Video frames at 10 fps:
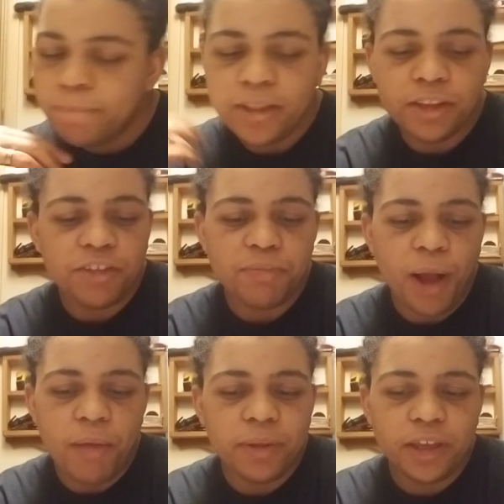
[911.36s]
Like this
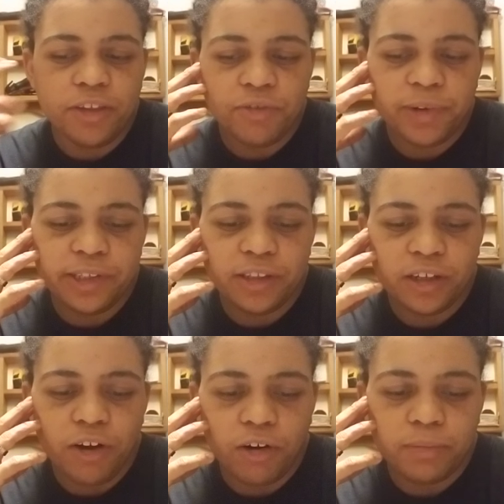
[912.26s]
probably is what the
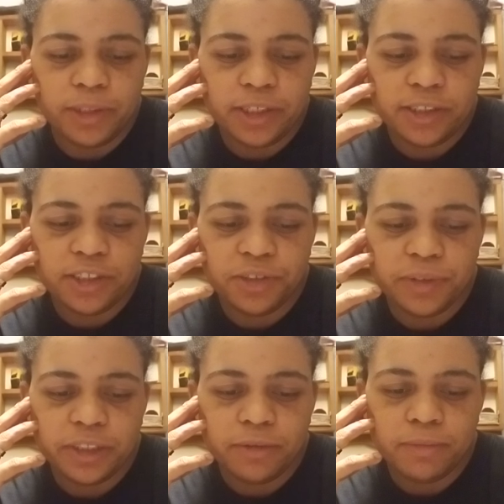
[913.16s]
karmic's
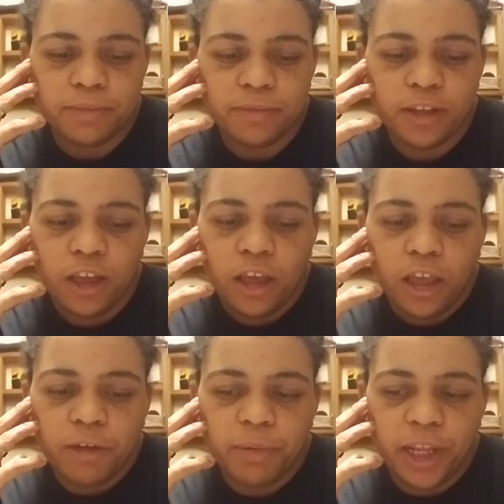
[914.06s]
doing.
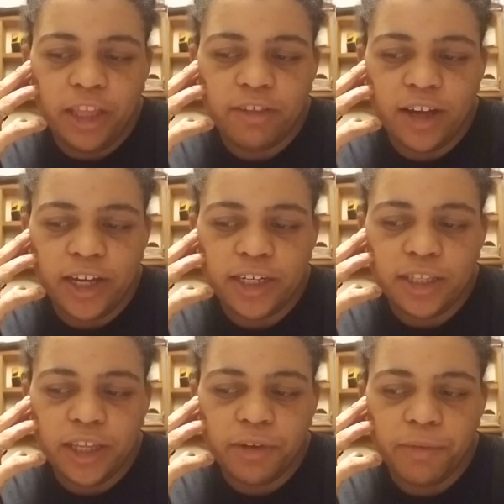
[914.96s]
But it's kind of
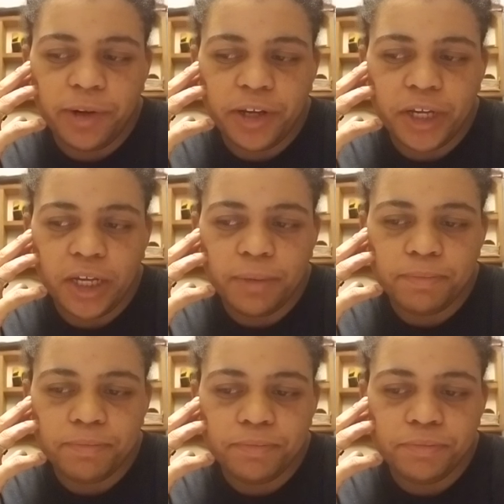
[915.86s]
like when
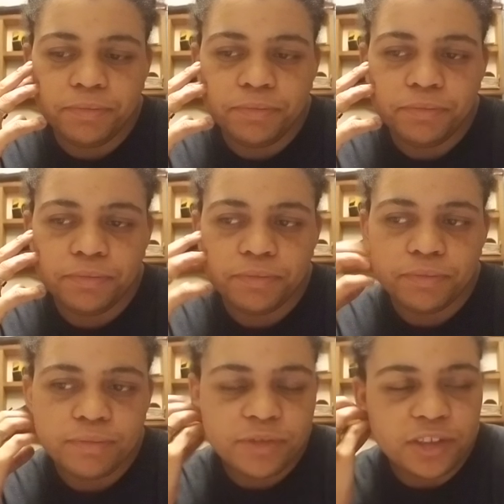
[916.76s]
um
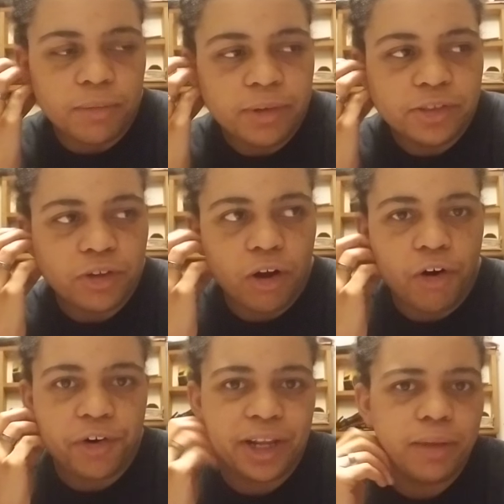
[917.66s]
someone's
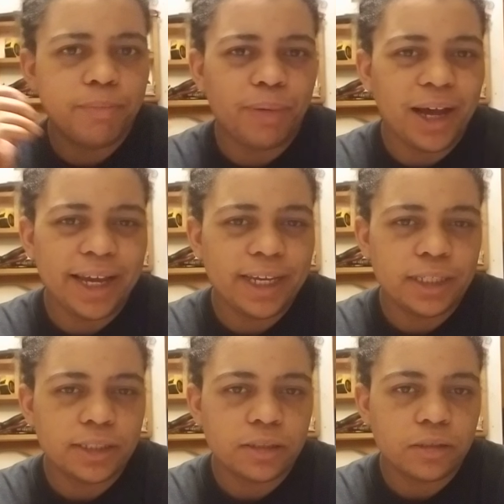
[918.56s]
already
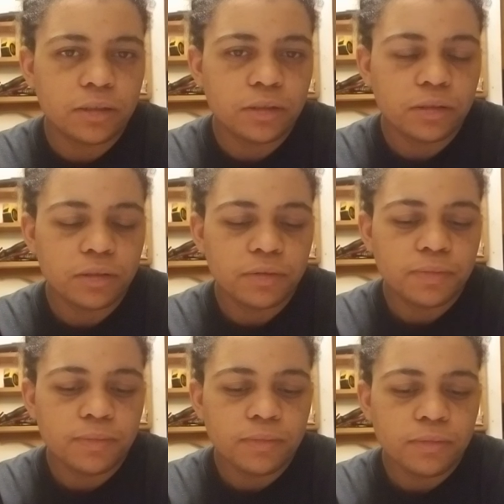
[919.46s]
biased
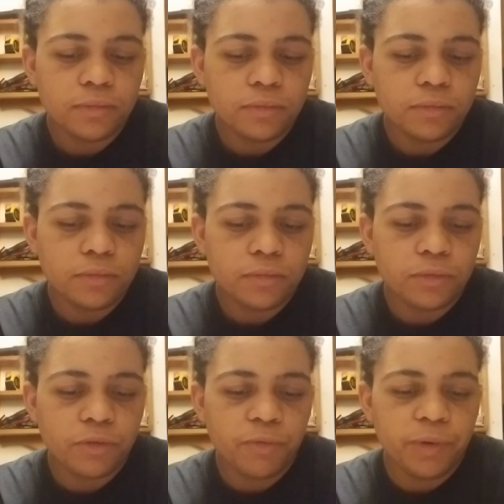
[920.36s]

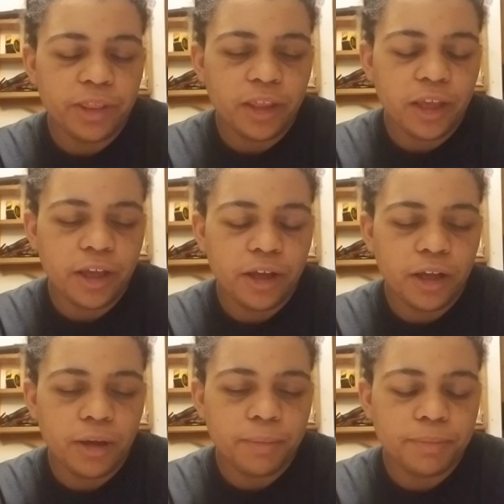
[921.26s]
with a
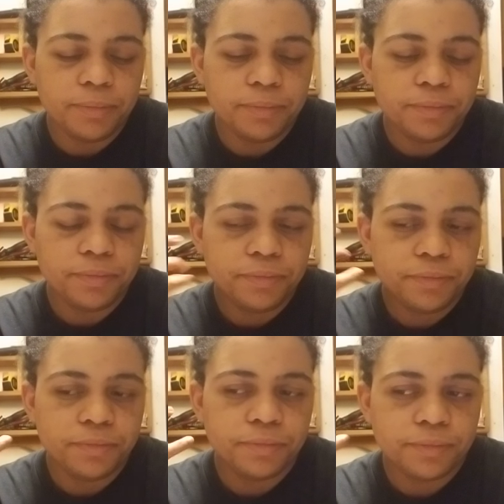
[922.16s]
um
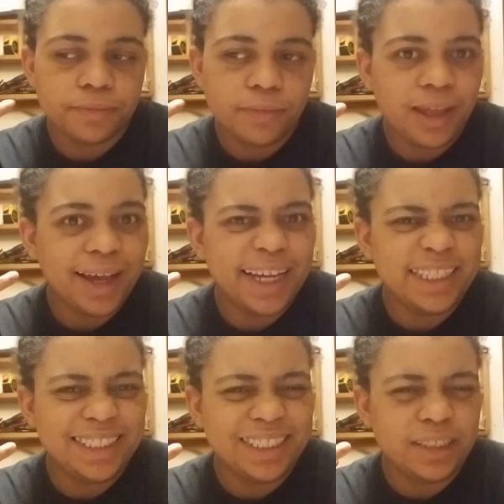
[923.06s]

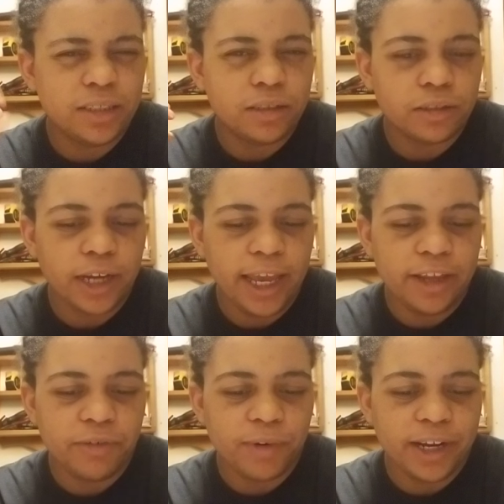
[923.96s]
idea in their
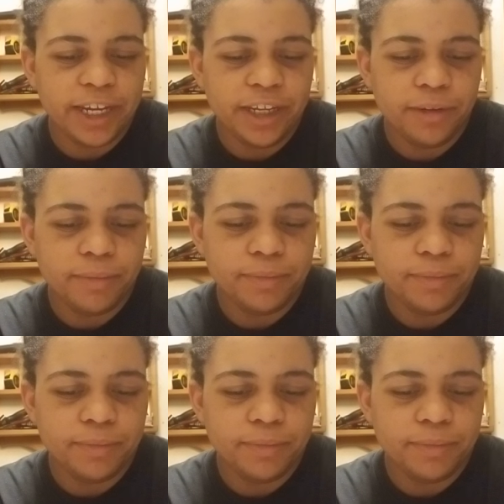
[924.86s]
head, right?